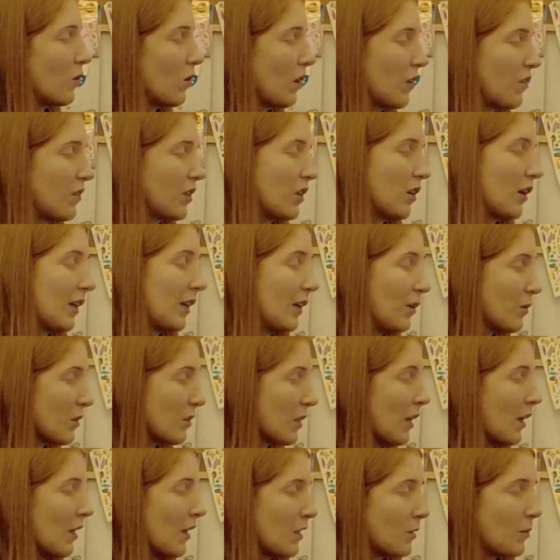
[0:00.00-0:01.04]
walking down heels,
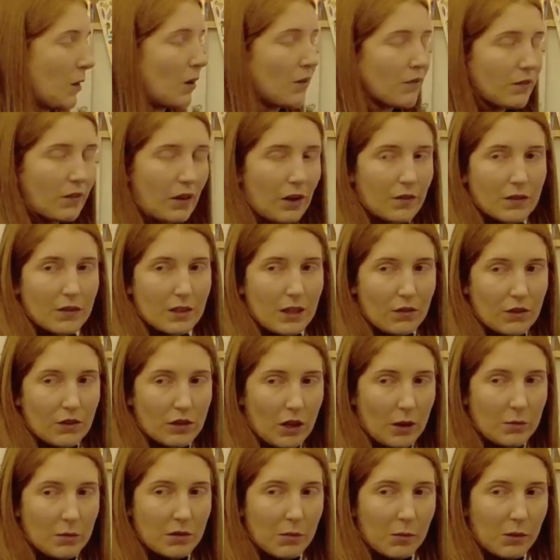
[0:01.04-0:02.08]
it's about 5 to 7
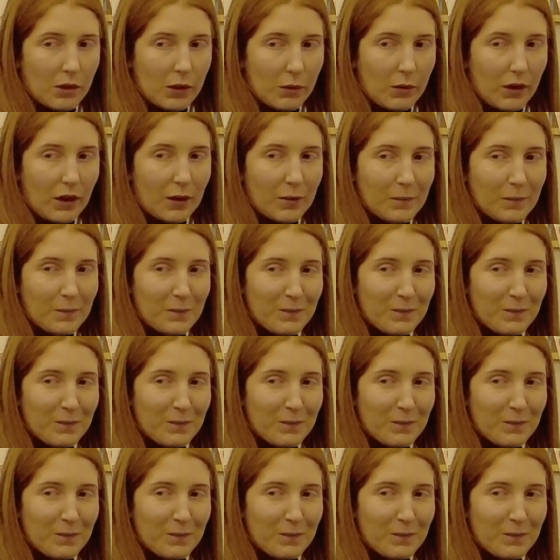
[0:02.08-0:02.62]
times your body weight.